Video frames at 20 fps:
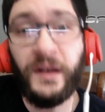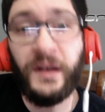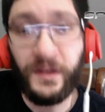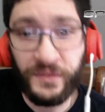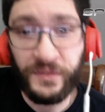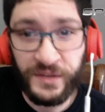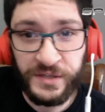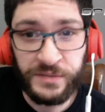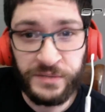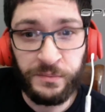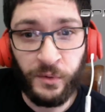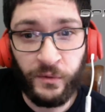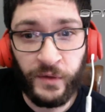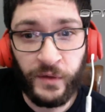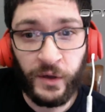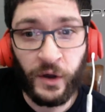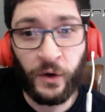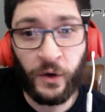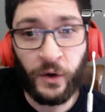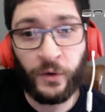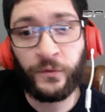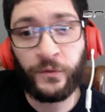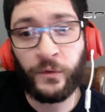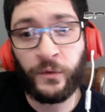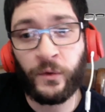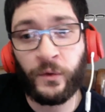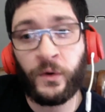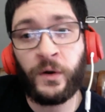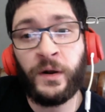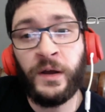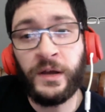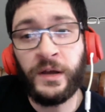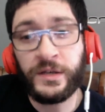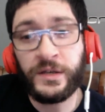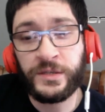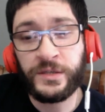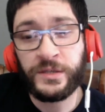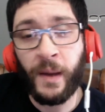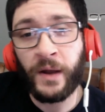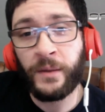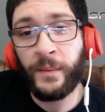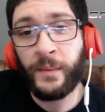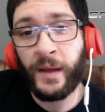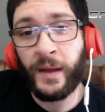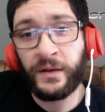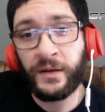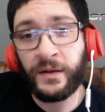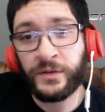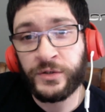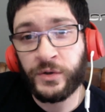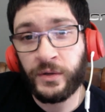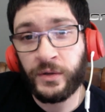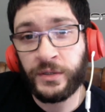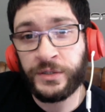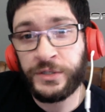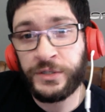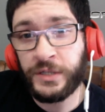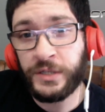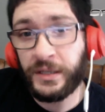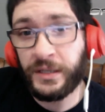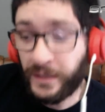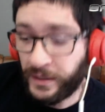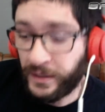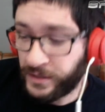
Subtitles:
this movie code for Spider-Man Trilogy,